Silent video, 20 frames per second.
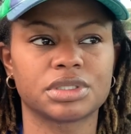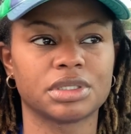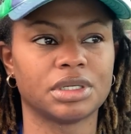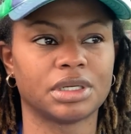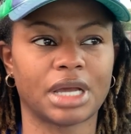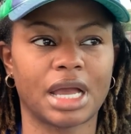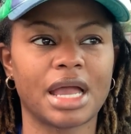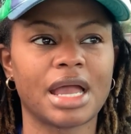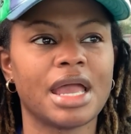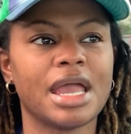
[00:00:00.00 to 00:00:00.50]

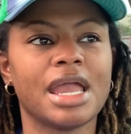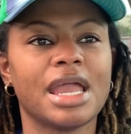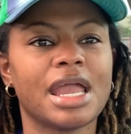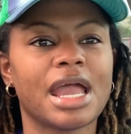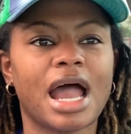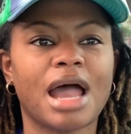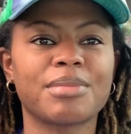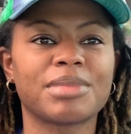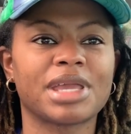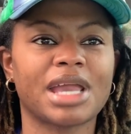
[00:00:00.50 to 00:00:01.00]

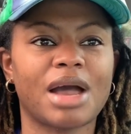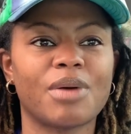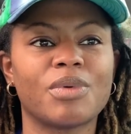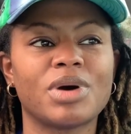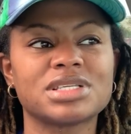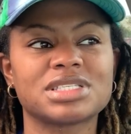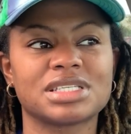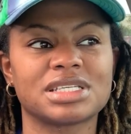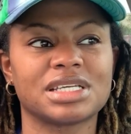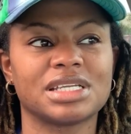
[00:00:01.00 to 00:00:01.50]
I mean, I
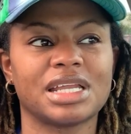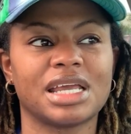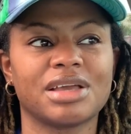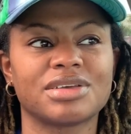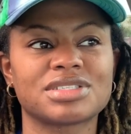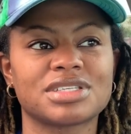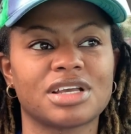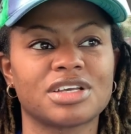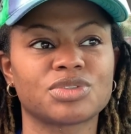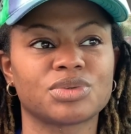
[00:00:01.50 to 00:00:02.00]
ain't gonna
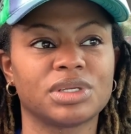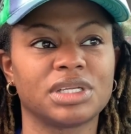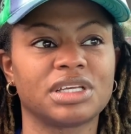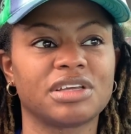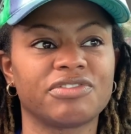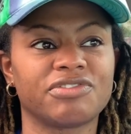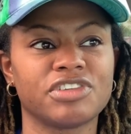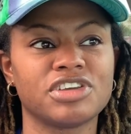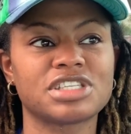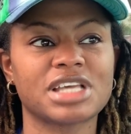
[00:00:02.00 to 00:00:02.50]
say I was really
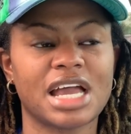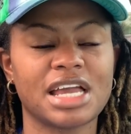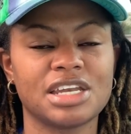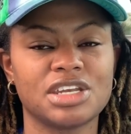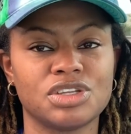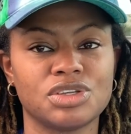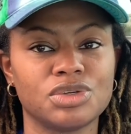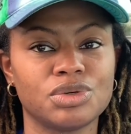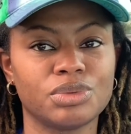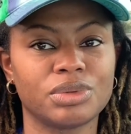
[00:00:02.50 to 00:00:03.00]
confused. I
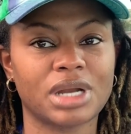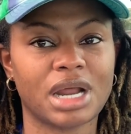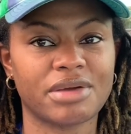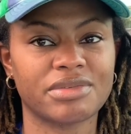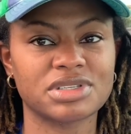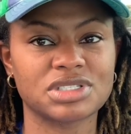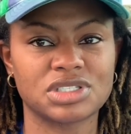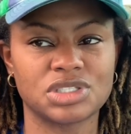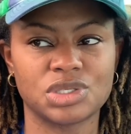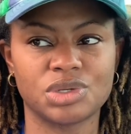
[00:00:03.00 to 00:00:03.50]
knew what I
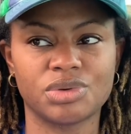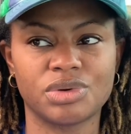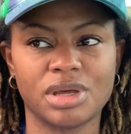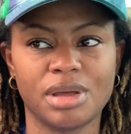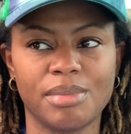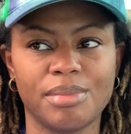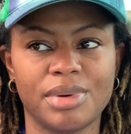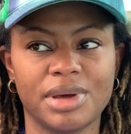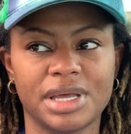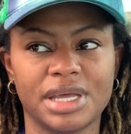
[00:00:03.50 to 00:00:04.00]
was
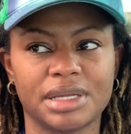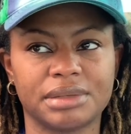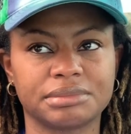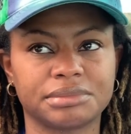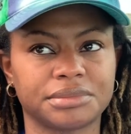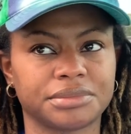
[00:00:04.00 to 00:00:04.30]
doing, but